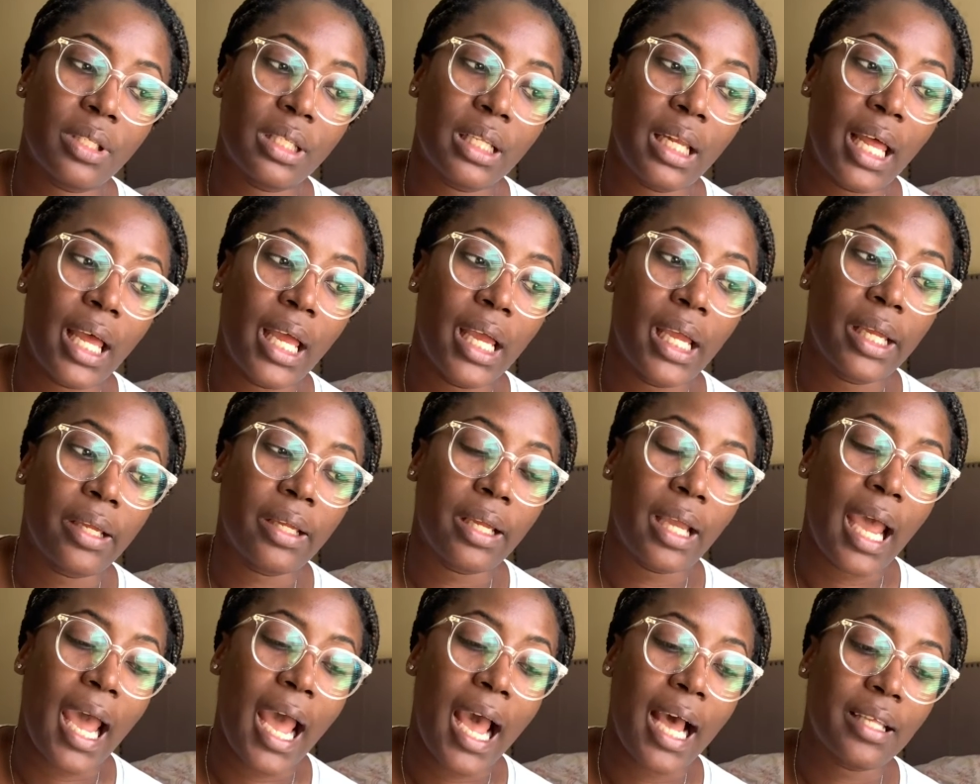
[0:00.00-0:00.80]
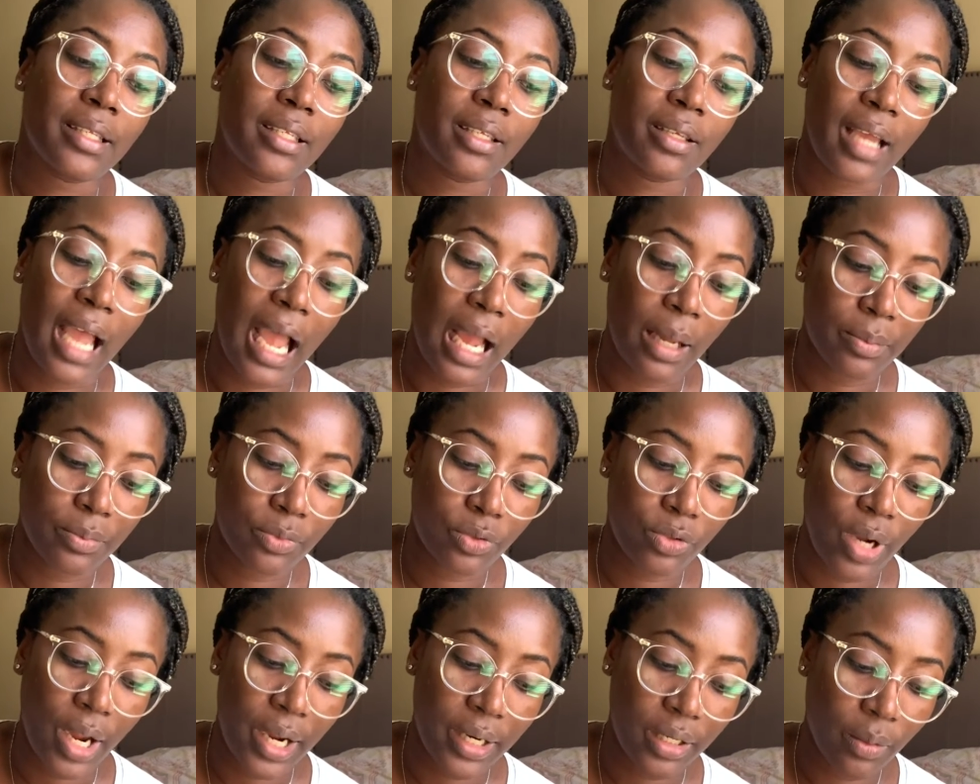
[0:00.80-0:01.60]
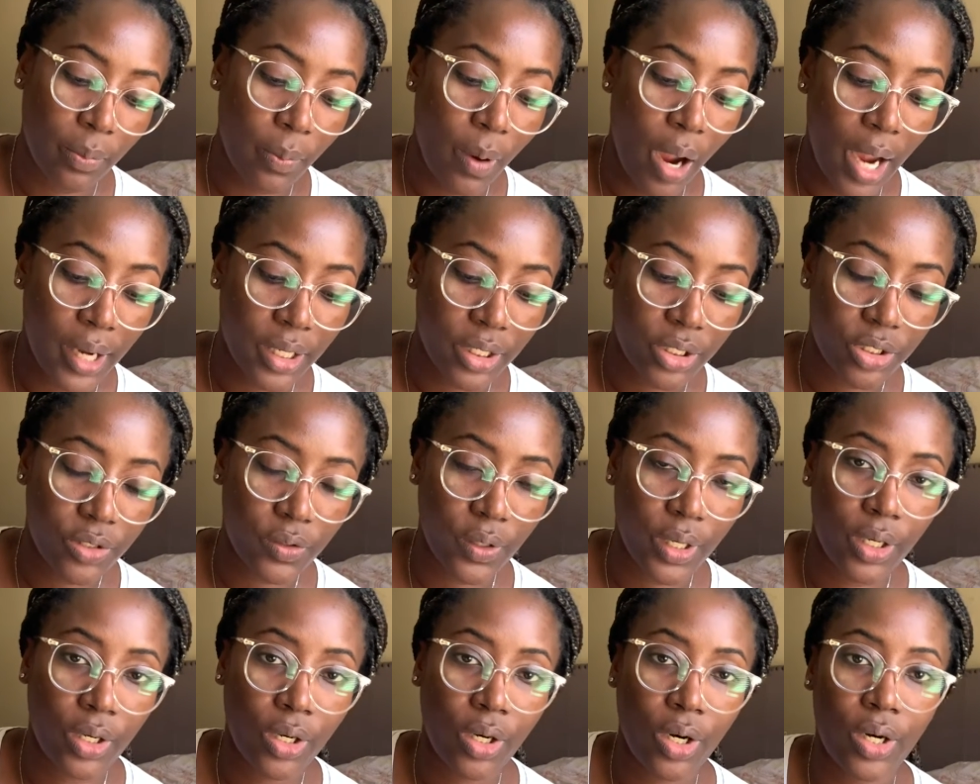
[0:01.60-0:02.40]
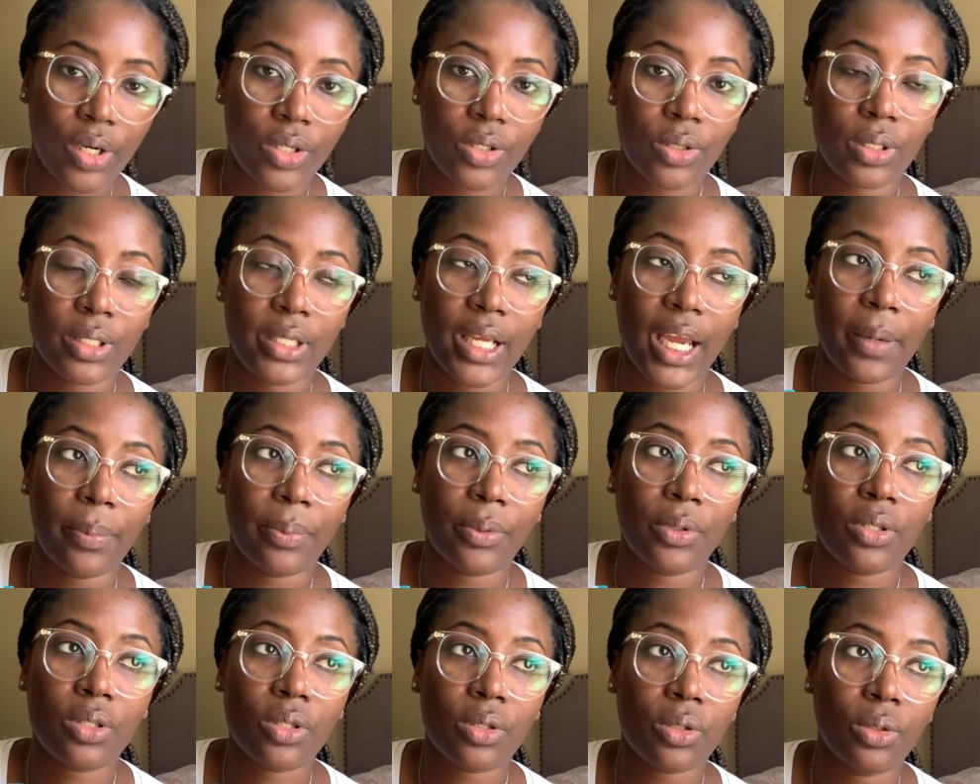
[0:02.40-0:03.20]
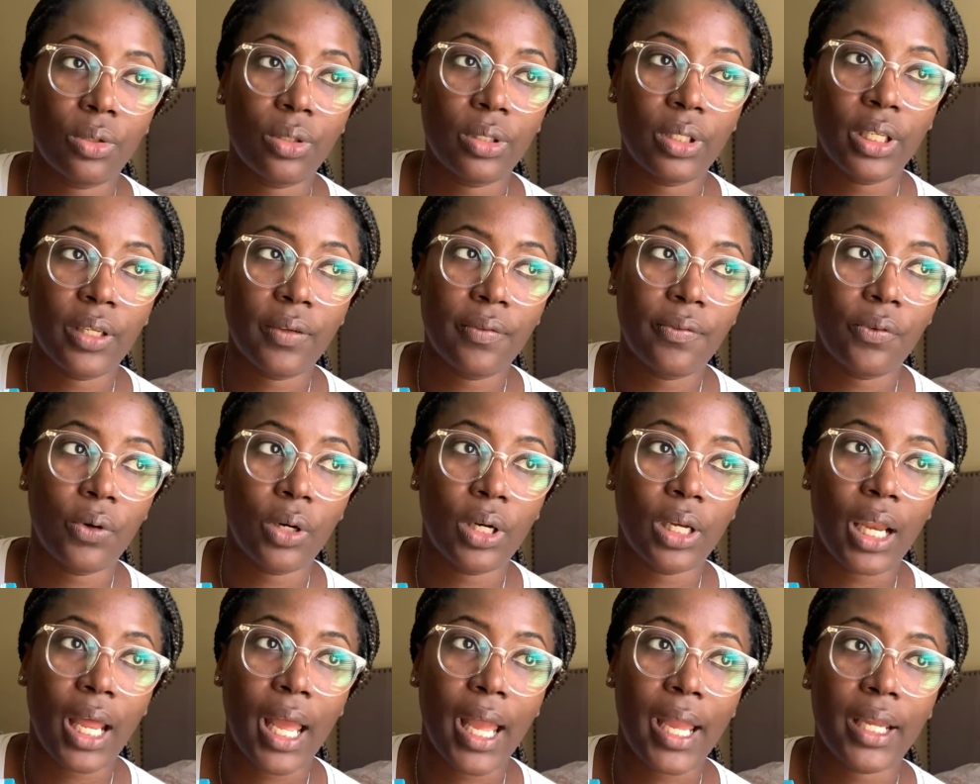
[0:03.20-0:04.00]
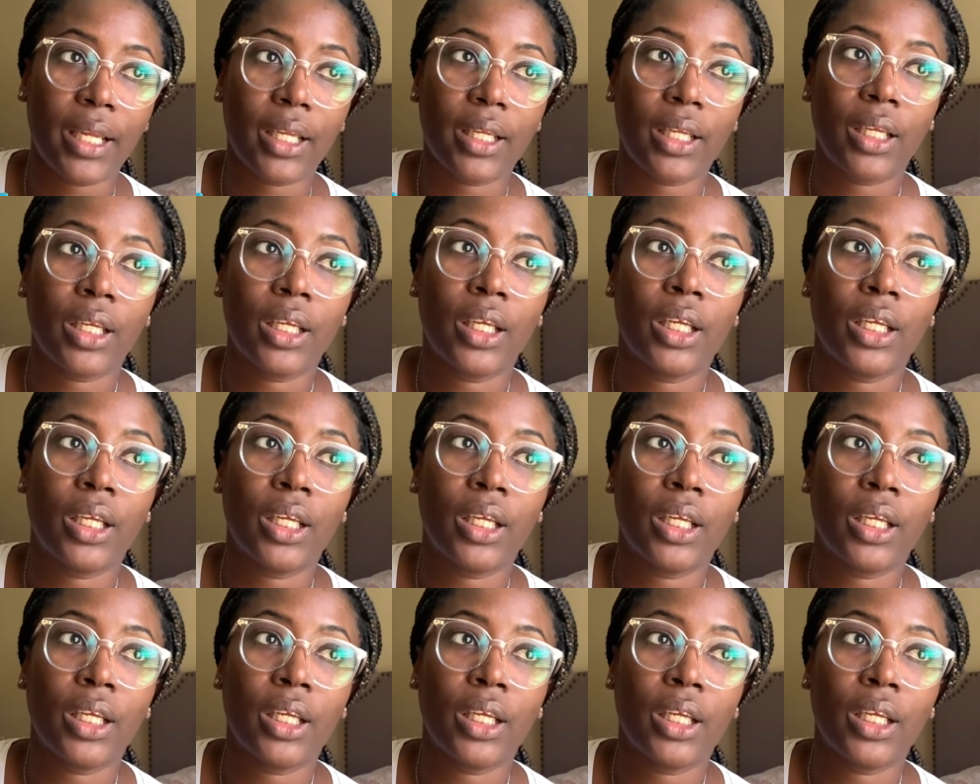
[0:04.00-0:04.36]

Like, I'm trying to potty train her, so diapers is only for like